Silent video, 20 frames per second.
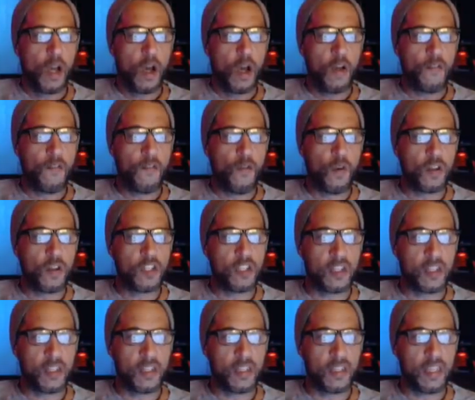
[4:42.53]

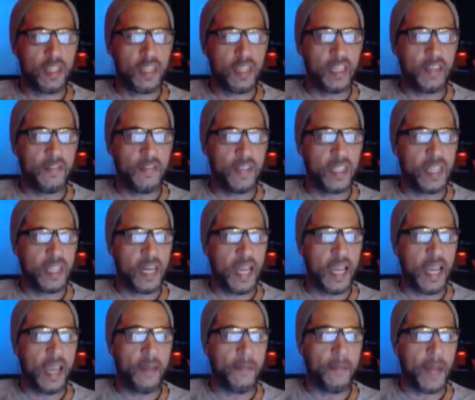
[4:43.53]
Unfortunately, even
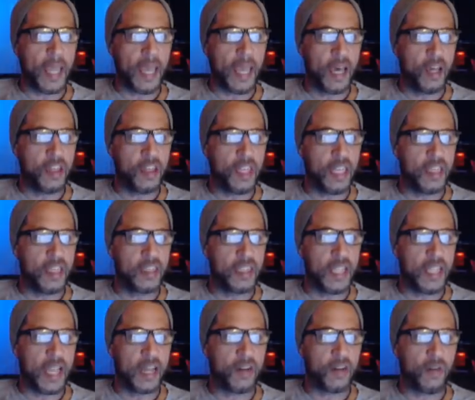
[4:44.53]
today, my health isn't
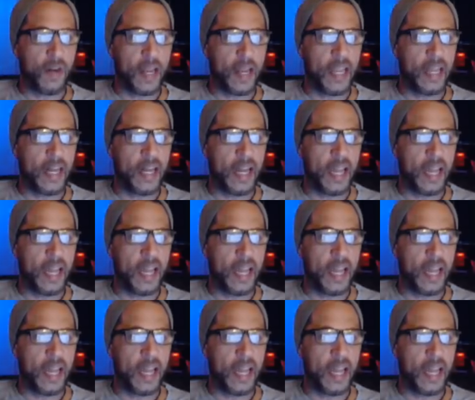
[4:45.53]
that great,